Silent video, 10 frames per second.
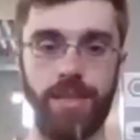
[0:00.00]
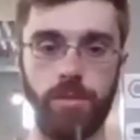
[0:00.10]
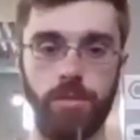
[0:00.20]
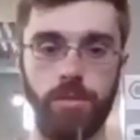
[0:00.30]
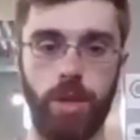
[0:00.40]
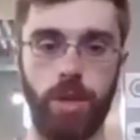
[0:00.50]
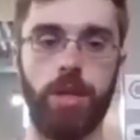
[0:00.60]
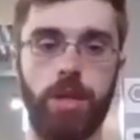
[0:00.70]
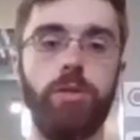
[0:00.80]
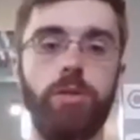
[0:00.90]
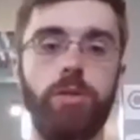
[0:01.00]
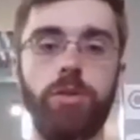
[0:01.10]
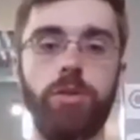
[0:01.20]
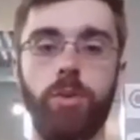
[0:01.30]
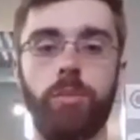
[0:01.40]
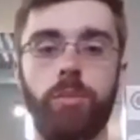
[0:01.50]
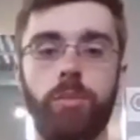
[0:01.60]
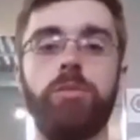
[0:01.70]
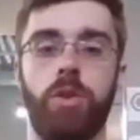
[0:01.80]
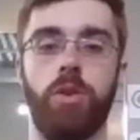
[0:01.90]
okay? Do it to a point where you
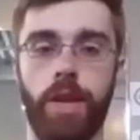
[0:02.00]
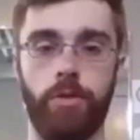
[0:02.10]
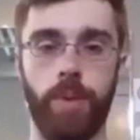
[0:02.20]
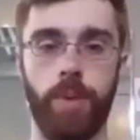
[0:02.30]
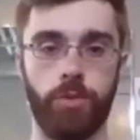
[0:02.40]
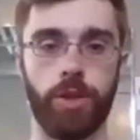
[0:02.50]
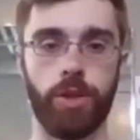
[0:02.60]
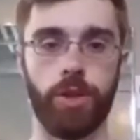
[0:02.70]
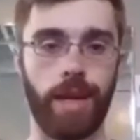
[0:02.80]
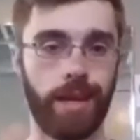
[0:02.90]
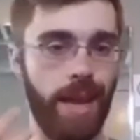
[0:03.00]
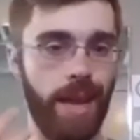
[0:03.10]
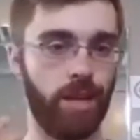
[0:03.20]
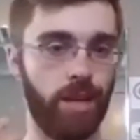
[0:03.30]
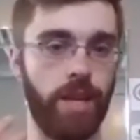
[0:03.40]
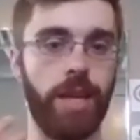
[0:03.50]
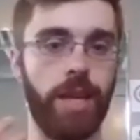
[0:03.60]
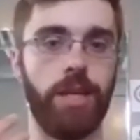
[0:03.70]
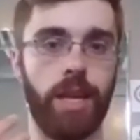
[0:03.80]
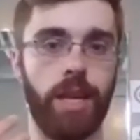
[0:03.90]
don't have pain, where it's not going to aggravate any
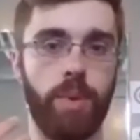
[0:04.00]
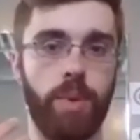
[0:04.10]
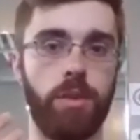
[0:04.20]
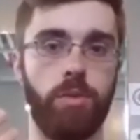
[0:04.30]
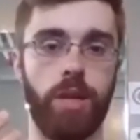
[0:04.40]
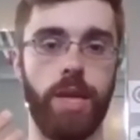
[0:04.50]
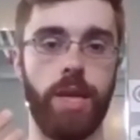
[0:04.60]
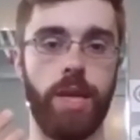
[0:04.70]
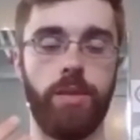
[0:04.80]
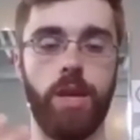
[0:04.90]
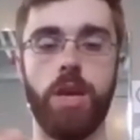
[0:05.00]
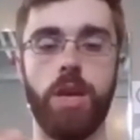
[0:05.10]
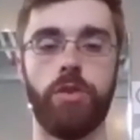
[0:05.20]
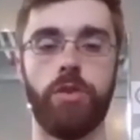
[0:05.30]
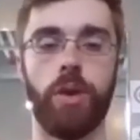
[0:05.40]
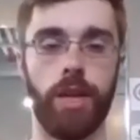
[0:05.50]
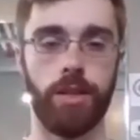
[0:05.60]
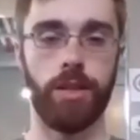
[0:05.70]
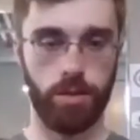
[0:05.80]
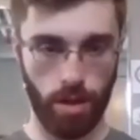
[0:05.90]
neck pain that you already have. So I like to
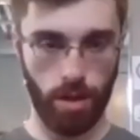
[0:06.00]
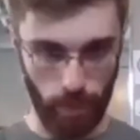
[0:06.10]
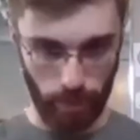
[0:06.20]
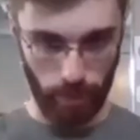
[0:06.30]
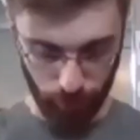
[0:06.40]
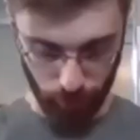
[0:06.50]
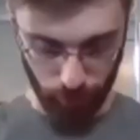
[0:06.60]
start with a fully